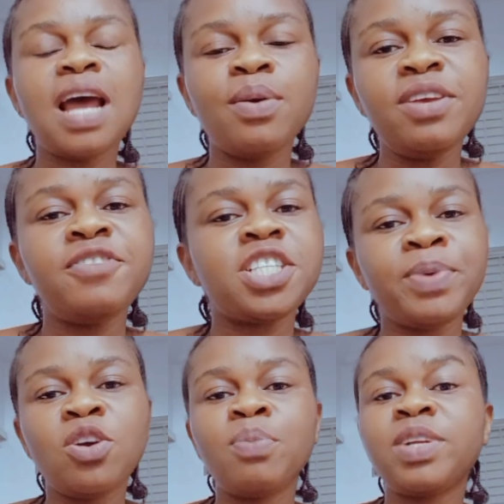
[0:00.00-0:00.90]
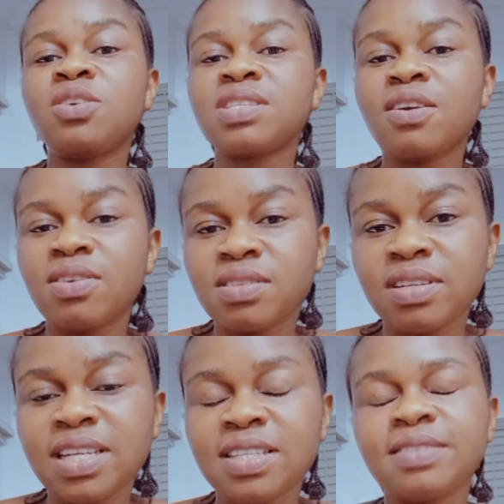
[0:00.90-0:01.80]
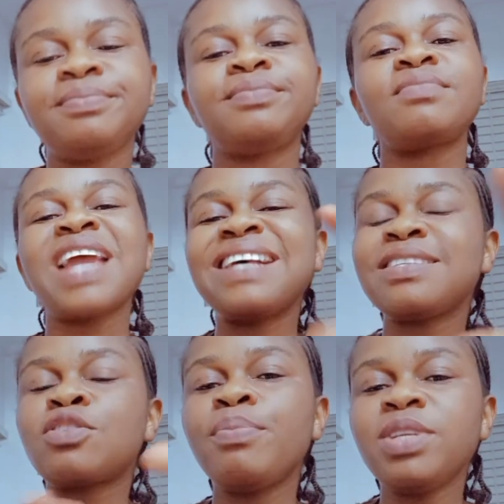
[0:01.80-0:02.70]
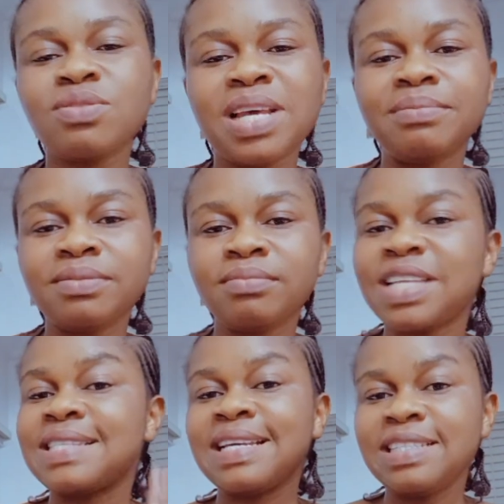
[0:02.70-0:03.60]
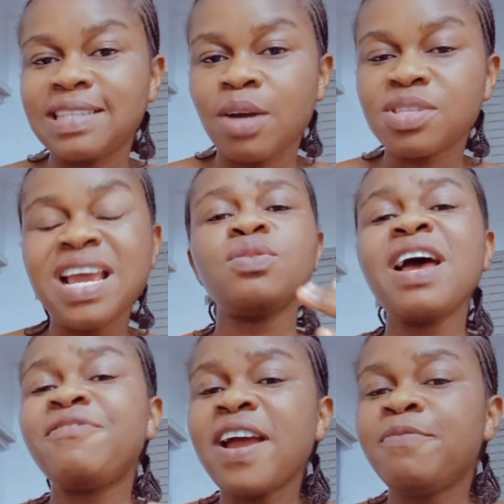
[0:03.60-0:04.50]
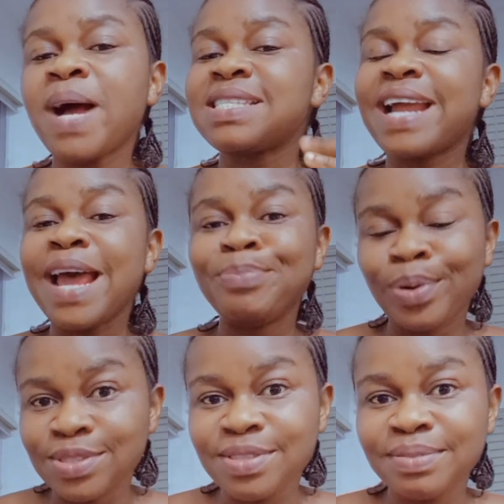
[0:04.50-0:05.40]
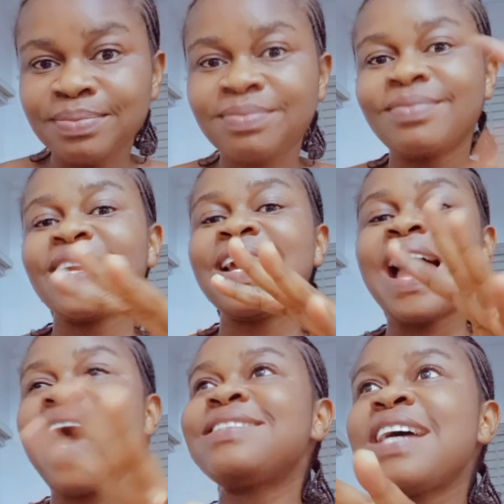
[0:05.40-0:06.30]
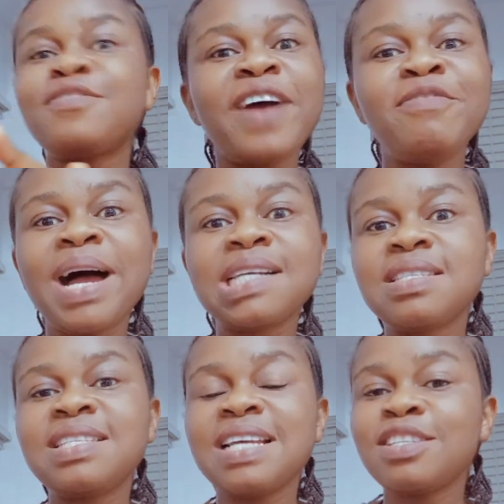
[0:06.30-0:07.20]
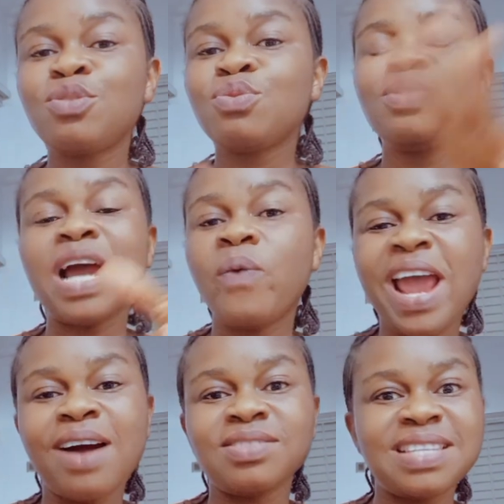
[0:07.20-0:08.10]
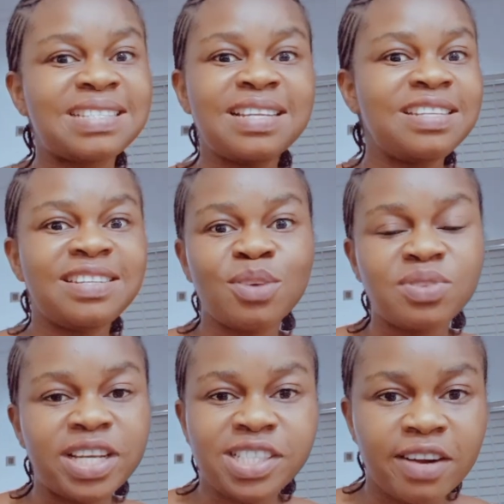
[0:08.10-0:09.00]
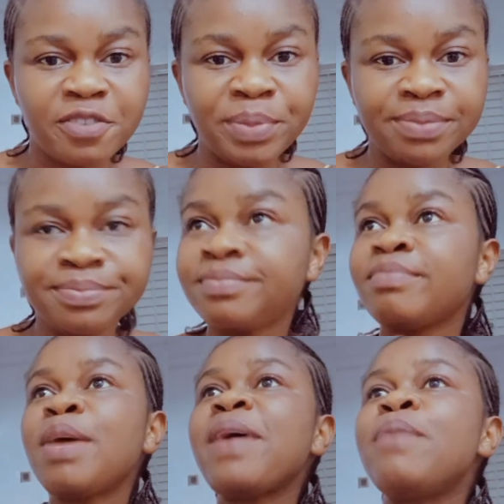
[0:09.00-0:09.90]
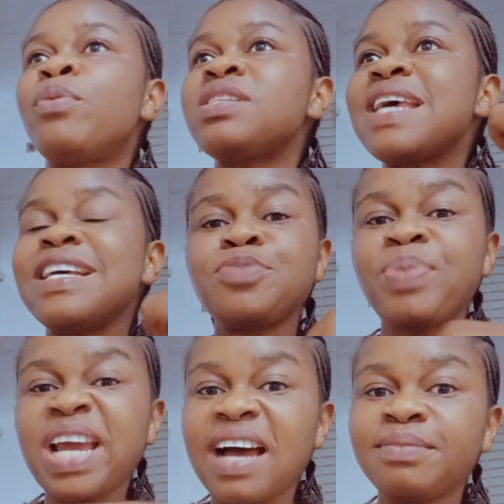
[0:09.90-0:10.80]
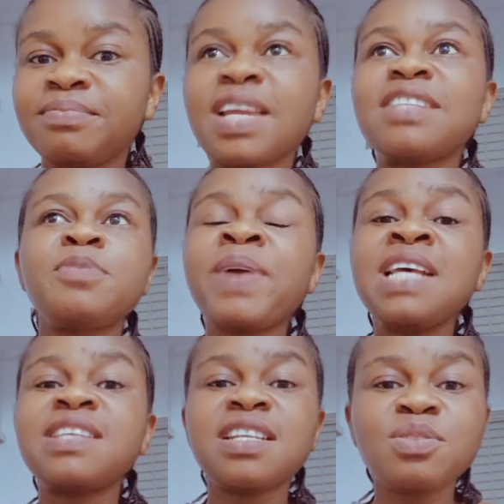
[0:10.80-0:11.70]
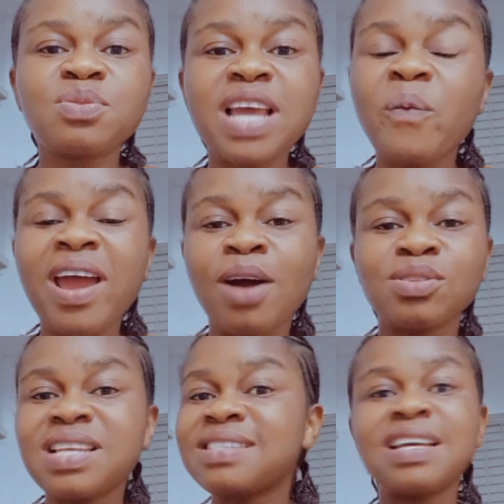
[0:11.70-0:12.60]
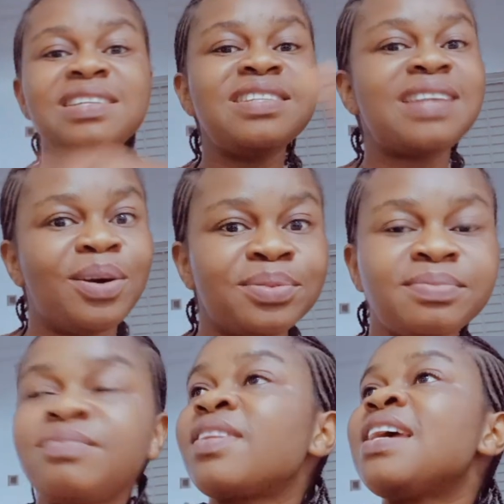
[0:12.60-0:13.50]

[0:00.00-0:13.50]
Now, if a shipping company doesn't consolidate, as it's coming to them, they are sending it out. So that 5 bags that I bought, as that 5 bags is getting to their warehouse, they are sending it down to Nigeria for me. Maybe I bought a speaker. As the speaker is getting to their warehouse, they are sending it down.